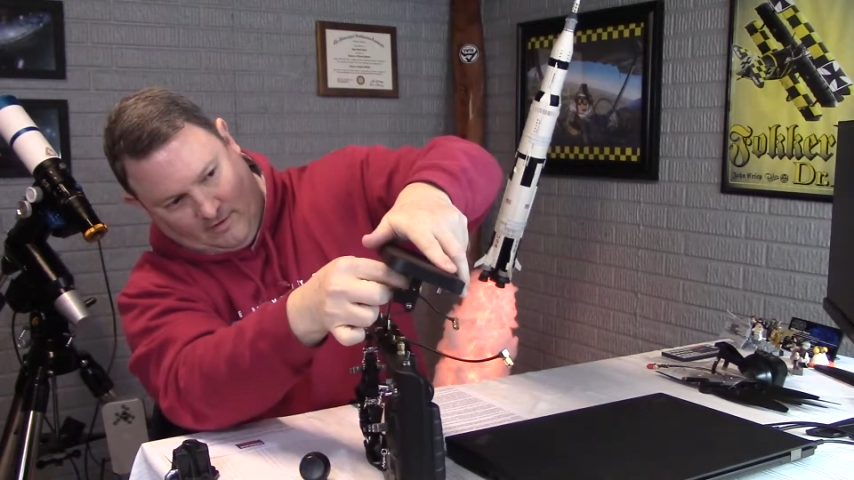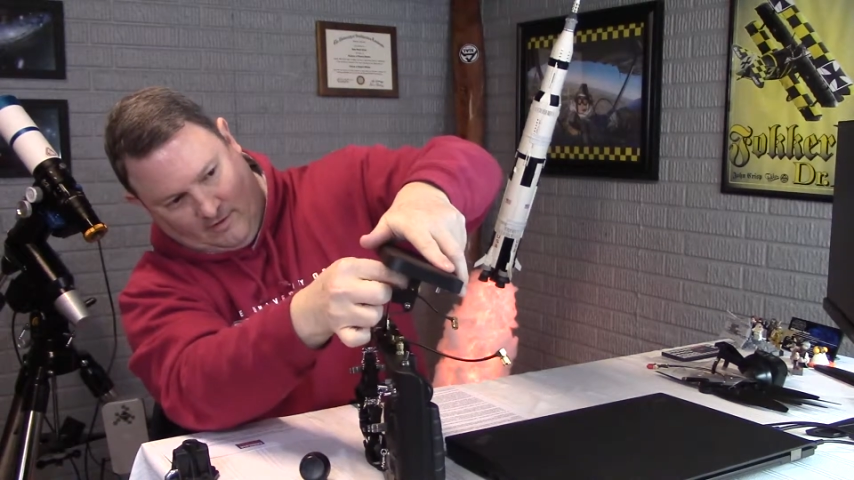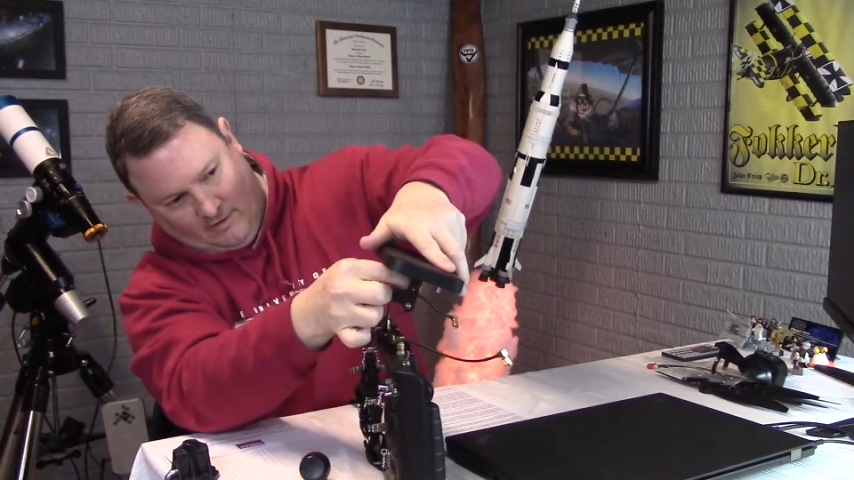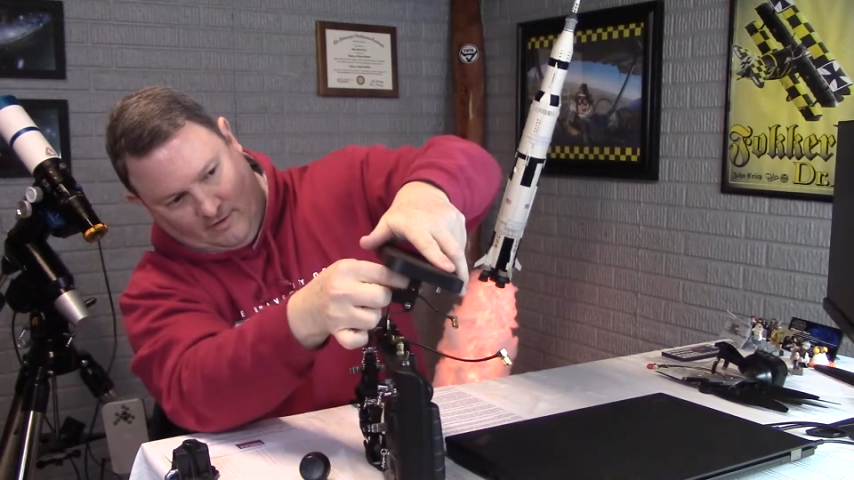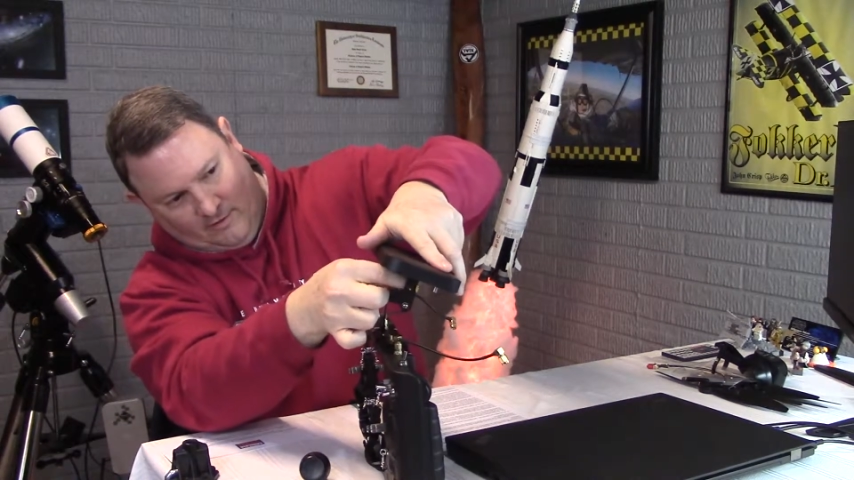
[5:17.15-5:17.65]

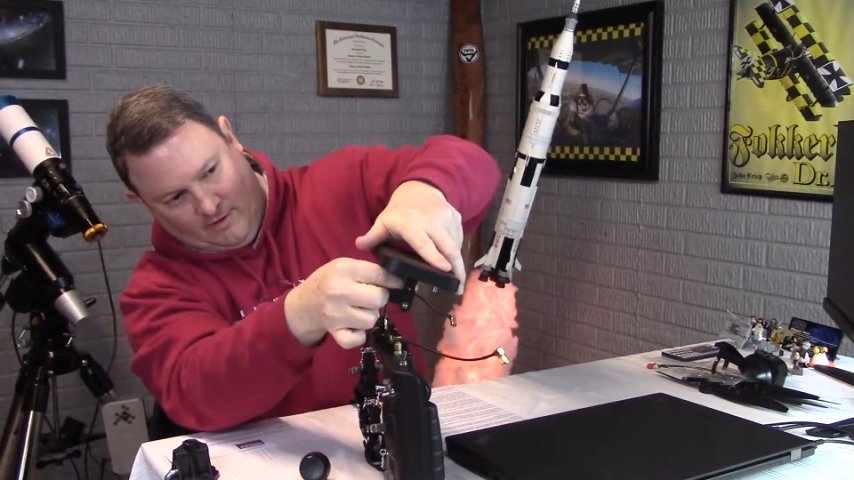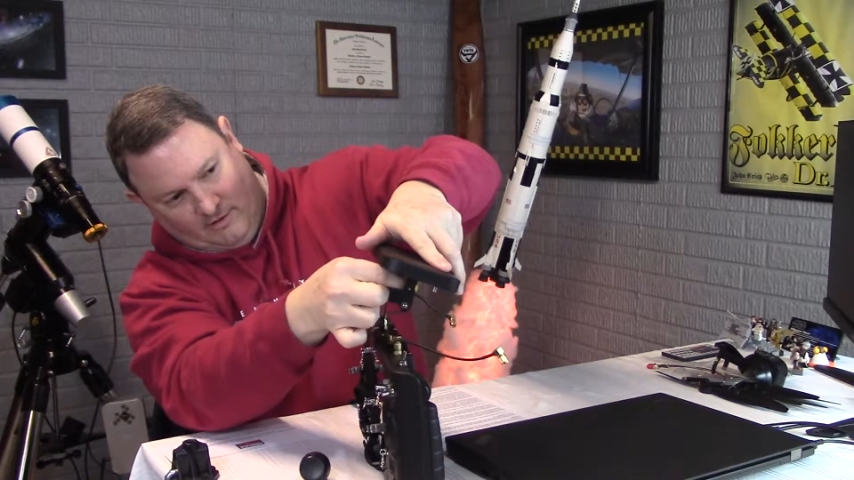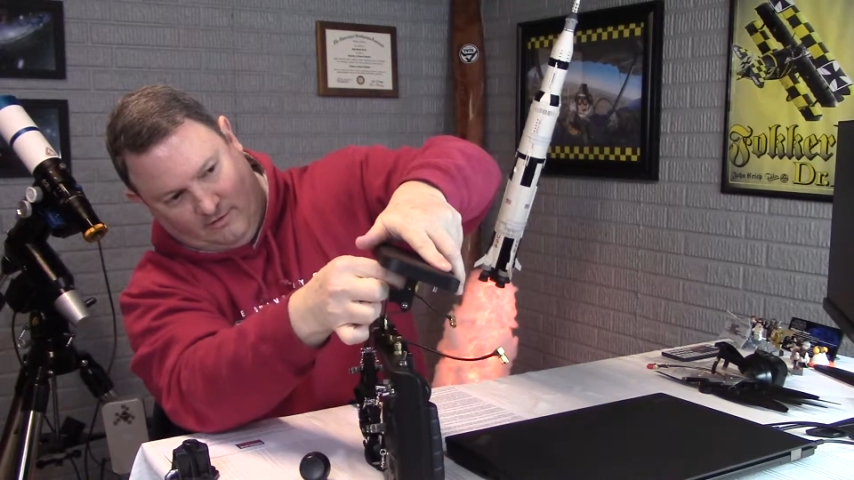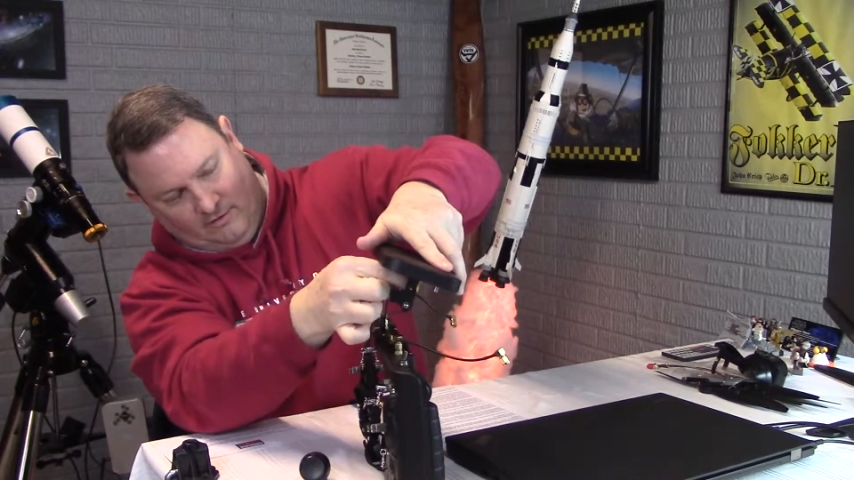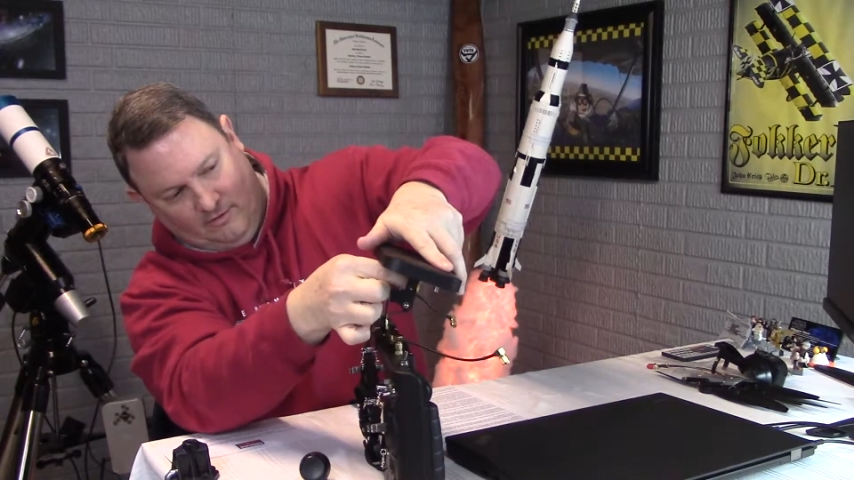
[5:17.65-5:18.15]
that go
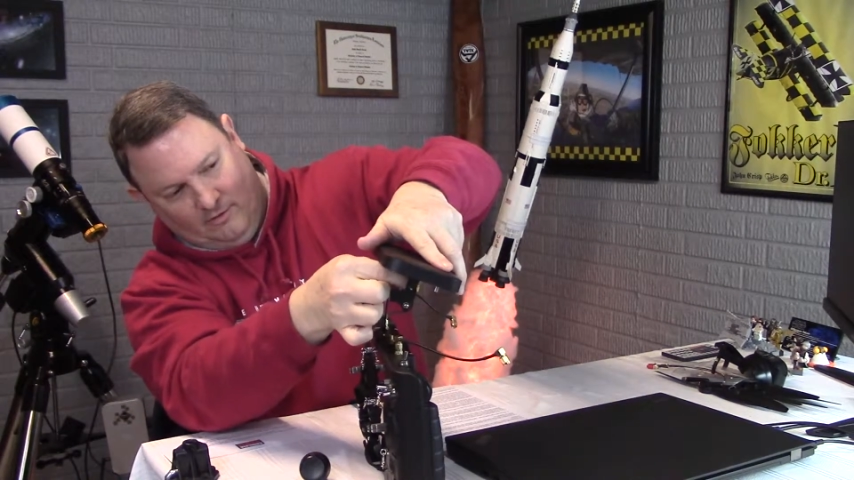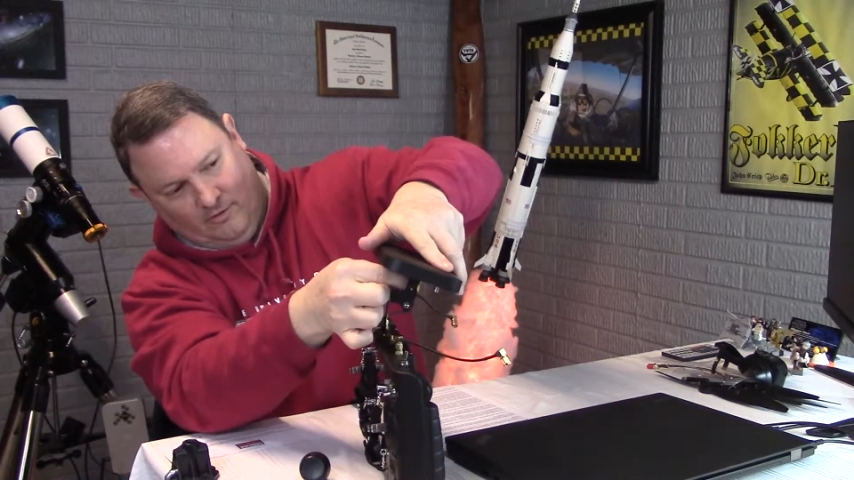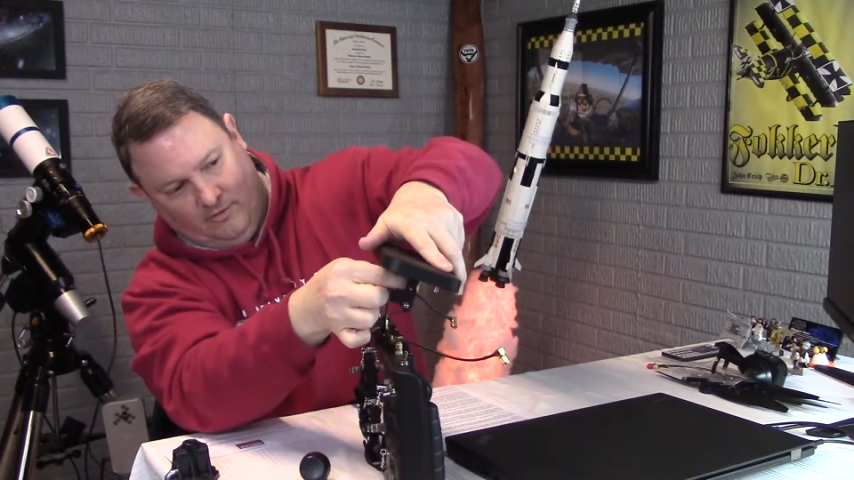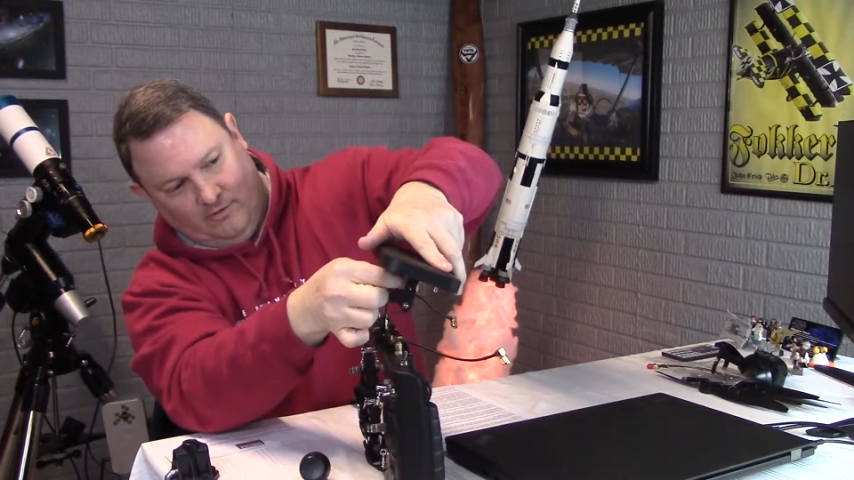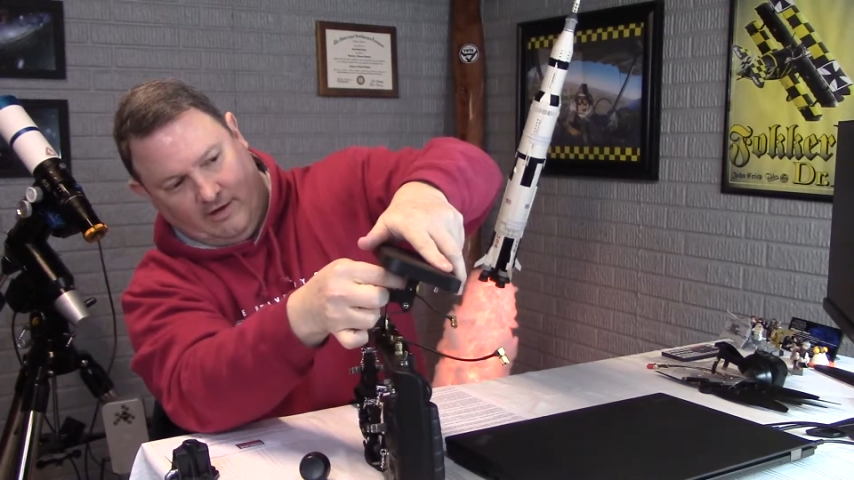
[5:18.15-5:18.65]
into